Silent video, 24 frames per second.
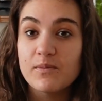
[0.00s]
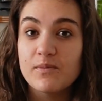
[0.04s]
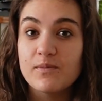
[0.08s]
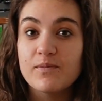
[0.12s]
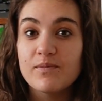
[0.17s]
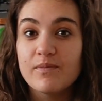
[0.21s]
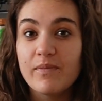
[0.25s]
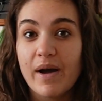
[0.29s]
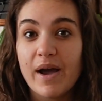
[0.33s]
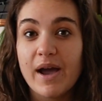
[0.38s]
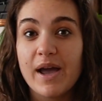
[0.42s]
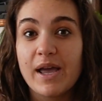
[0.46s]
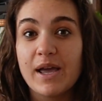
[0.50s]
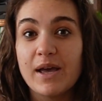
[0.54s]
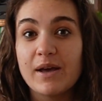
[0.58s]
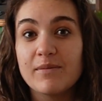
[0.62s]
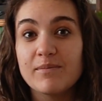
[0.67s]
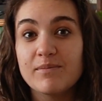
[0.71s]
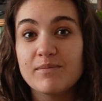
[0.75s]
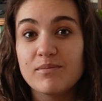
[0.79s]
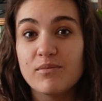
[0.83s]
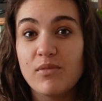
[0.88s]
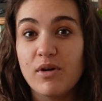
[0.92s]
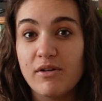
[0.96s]
my
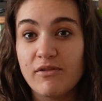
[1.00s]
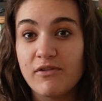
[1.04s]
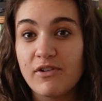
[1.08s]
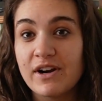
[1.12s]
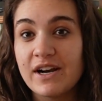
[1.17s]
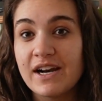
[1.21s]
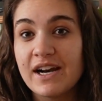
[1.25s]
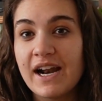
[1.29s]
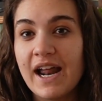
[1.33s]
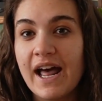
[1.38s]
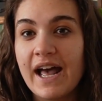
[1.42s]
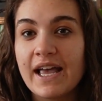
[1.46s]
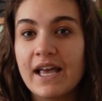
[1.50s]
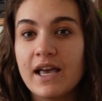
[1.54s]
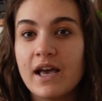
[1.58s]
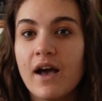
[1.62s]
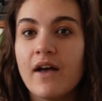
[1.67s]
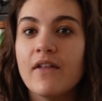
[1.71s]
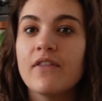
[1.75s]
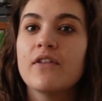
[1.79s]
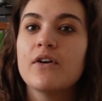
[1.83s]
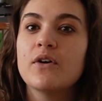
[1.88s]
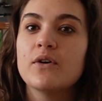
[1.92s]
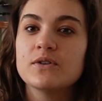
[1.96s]
boyfriend and I
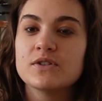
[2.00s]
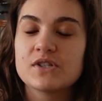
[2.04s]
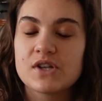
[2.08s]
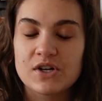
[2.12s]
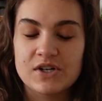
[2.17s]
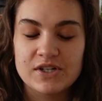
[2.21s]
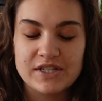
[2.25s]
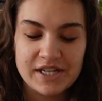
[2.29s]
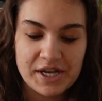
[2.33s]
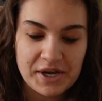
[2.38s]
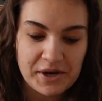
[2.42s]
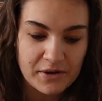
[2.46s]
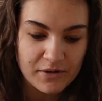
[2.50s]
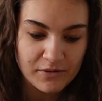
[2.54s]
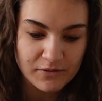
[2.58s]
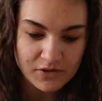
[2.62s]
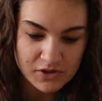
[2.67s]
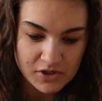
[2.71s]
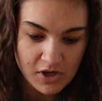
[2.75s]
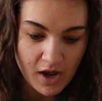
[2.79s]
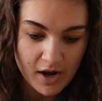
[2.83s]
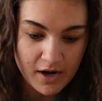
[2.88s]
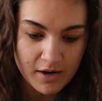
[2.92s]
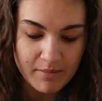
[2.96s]
cut those
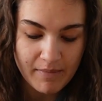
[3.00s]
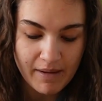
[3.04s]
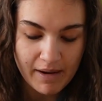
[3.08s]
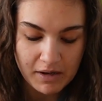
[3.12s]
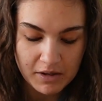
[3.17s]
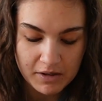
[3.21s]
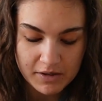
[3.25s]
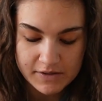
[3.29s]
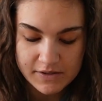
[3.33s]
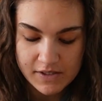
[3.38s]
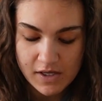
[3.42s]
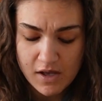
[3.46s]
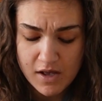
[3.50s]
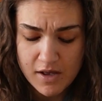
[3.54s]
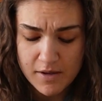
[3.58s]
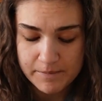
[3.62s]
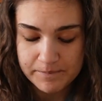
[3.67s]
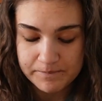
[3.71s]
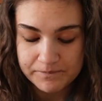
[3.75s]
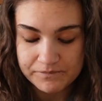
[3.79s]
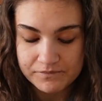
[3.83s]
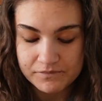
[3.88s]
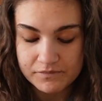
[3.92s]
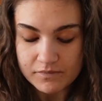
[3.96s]
ourselves on a miter saw,
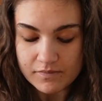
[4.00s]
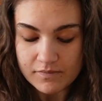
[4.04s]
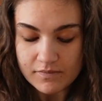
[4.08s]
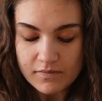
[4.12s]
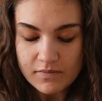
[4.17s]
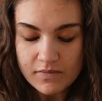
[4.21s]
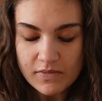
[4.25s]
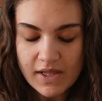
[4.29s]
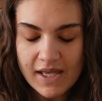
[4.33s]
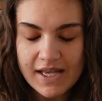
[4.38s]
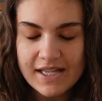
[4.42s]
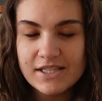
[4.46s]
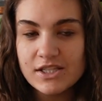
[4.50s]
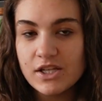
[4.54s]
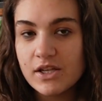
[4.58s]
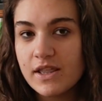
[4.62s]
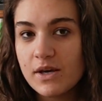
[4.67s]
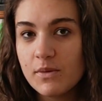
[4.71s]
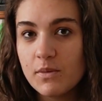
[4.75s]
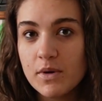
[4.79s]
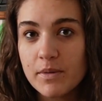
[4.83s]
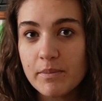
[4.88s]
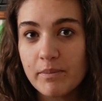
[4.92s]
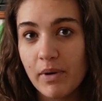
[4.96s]
and so
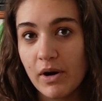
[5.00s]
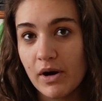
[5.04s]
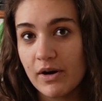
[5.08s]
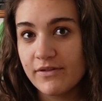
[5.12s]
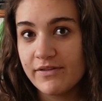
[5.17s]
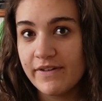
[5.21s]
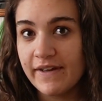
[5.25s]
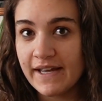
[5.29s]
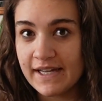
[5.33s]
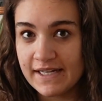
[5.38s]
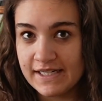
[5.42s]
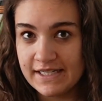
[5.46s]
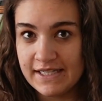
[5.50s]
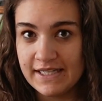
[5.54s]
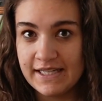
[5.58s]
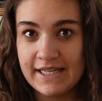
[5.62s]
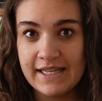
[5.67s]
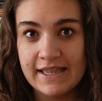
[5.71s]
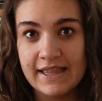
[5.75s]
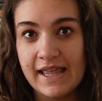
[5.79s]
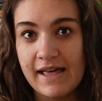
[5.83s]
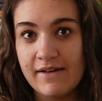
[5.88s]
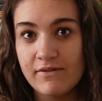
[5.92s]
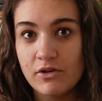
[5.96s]
they weren't
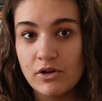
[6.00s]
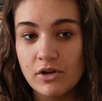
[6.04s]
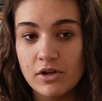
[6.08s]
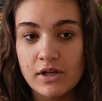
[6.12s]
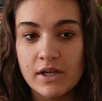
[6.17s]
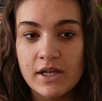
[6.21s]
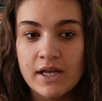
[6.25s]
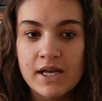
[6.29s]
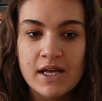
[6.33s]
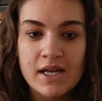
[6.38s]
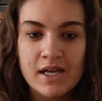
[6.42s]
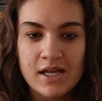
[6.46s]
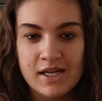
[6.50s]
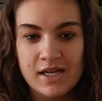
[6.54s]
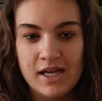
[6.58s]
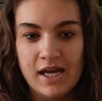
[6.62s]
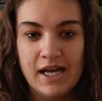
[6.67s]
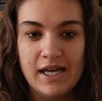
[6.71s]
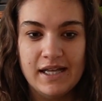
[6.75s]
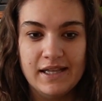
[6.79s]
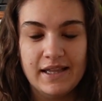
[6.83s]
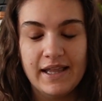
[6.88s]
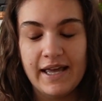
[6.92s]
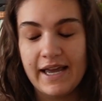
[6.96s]
perfectly level
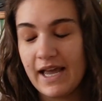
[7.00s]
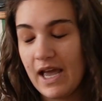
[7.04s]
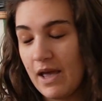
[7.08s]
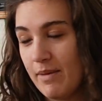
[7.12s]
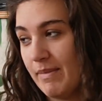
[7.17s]
like I